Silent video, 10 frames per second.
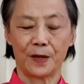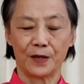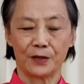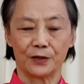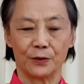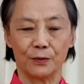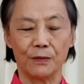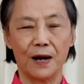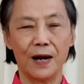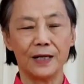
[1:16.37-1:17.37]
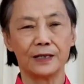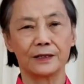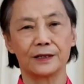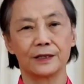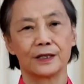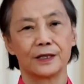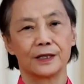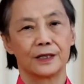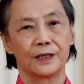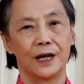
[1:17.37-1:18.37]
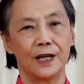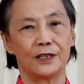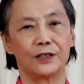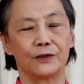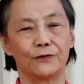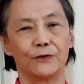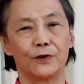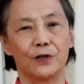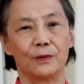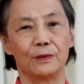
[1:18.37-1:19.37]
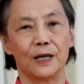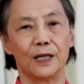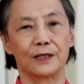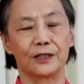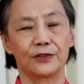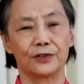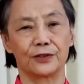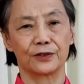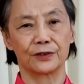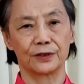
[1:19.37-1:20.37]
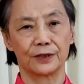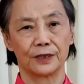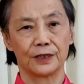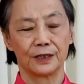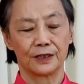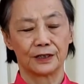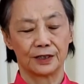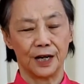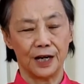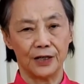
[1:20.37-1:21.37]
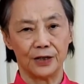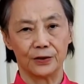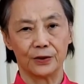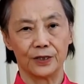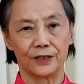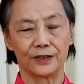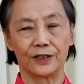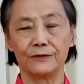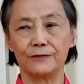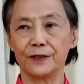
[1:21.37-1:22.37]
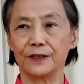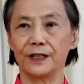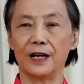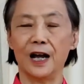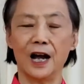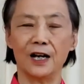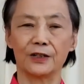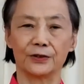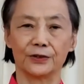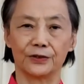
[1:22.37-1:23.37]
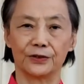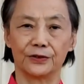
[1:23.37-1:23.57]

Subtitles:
So my Tai Chi form, my teaching style is different than others.